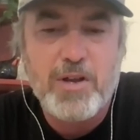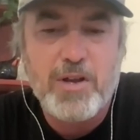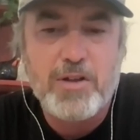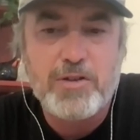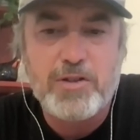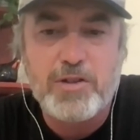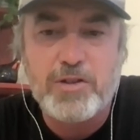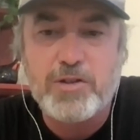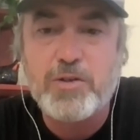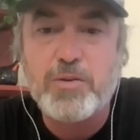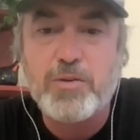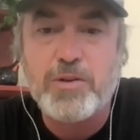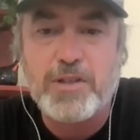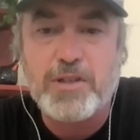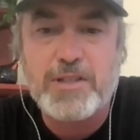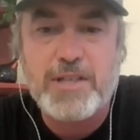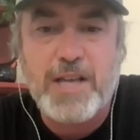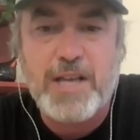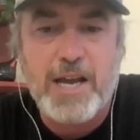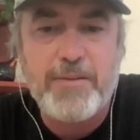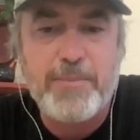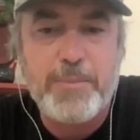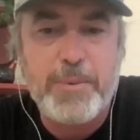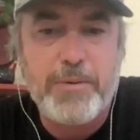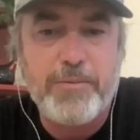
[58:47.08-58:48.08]
to do this
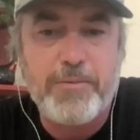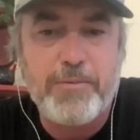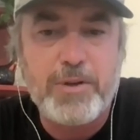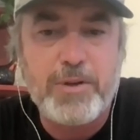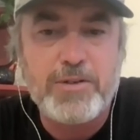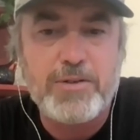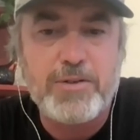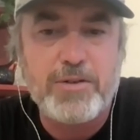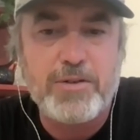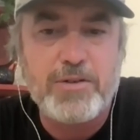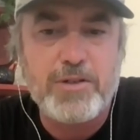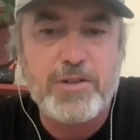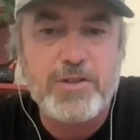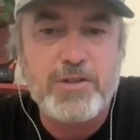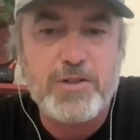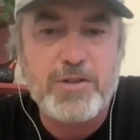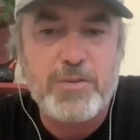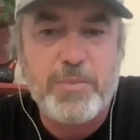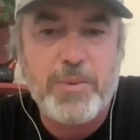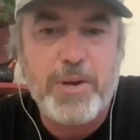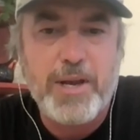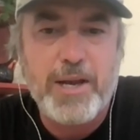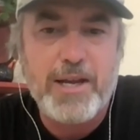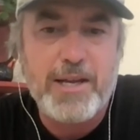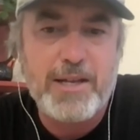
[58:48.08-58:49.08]
type of research in
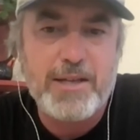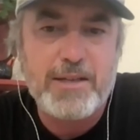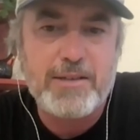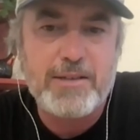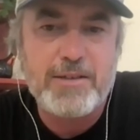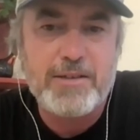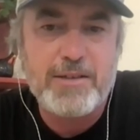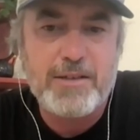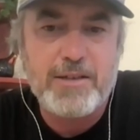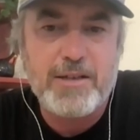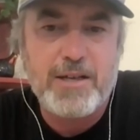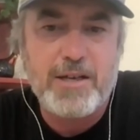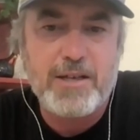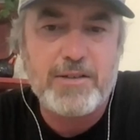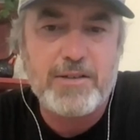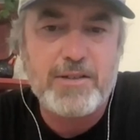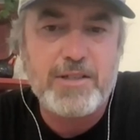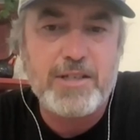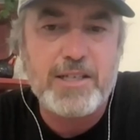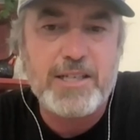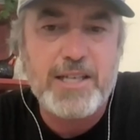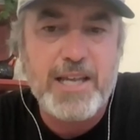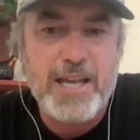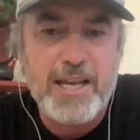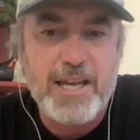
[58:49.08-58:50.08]
Japan uh,
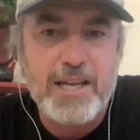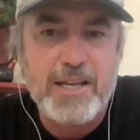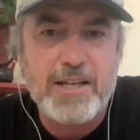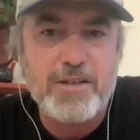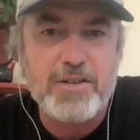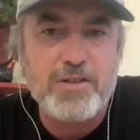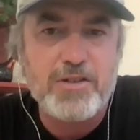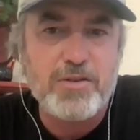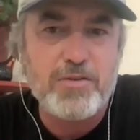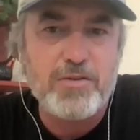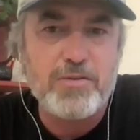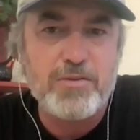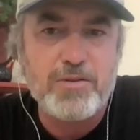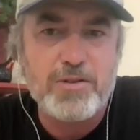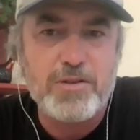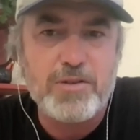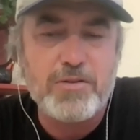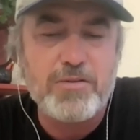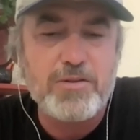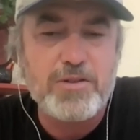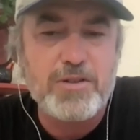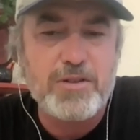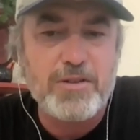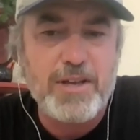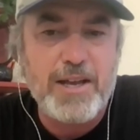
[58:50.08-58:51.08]
today, do you, do
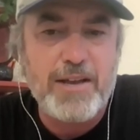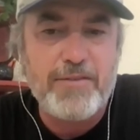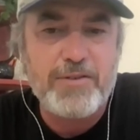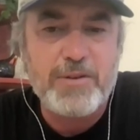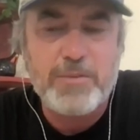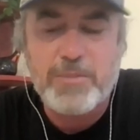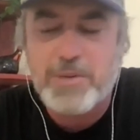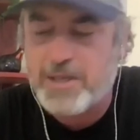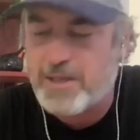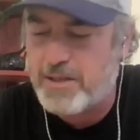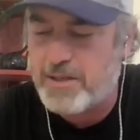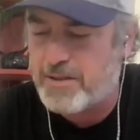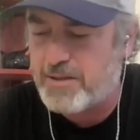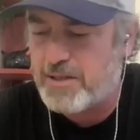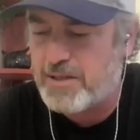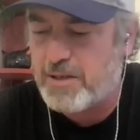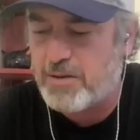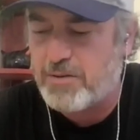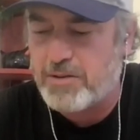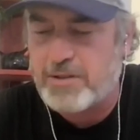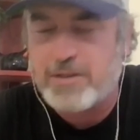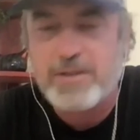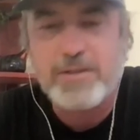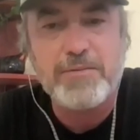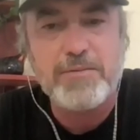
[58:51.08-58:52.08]
you still have to be as
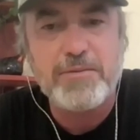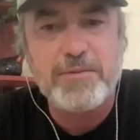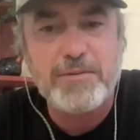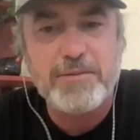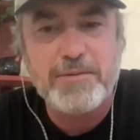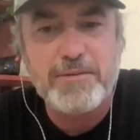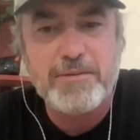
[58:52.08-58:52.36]
secretive?